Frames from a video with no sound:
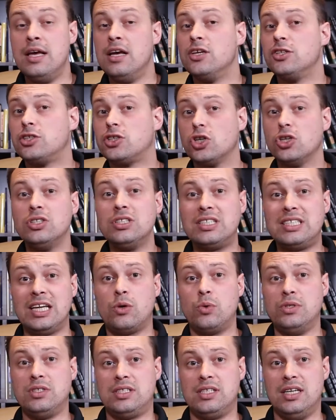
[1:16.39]
Certain
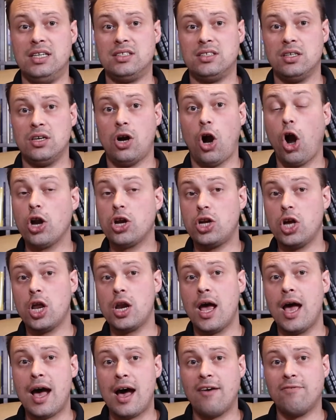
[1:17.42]
sequences are going
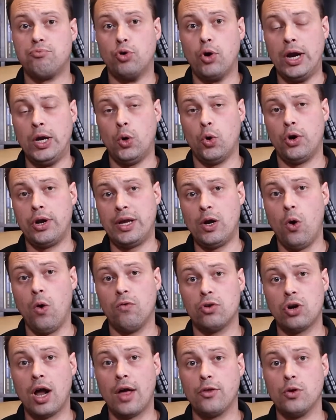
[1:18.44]
to have priority
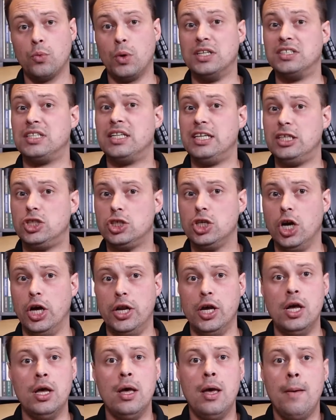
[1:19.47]
over other ones, and they should.